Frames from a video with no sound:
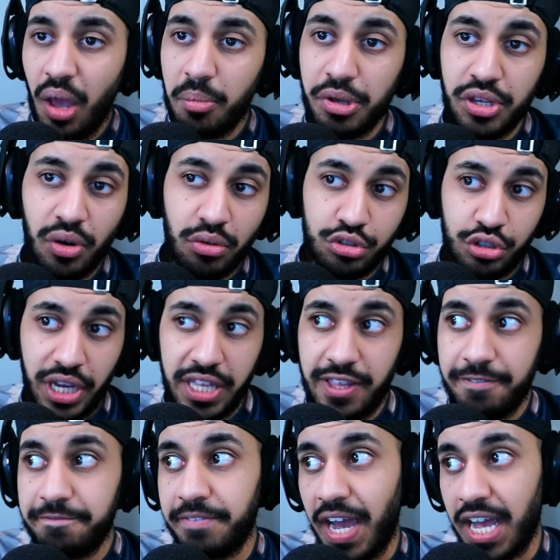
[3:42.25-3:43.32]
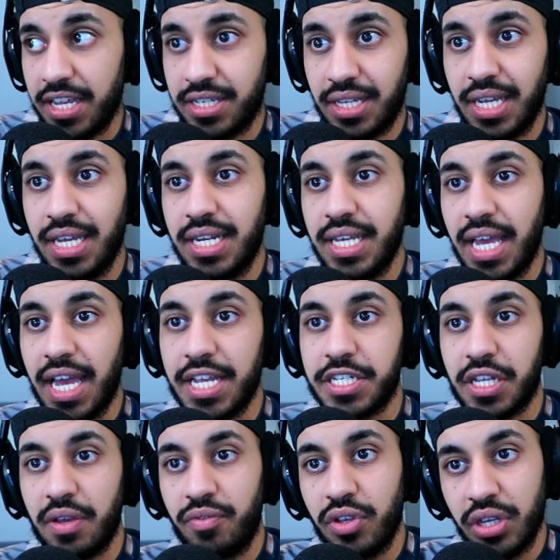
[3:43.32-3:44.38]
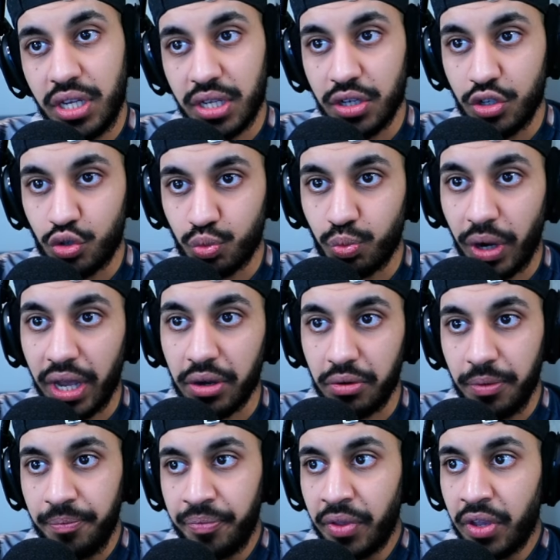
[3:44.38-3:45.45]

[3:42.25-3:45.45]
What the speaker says: but you also get the fast ADS if you need it as well.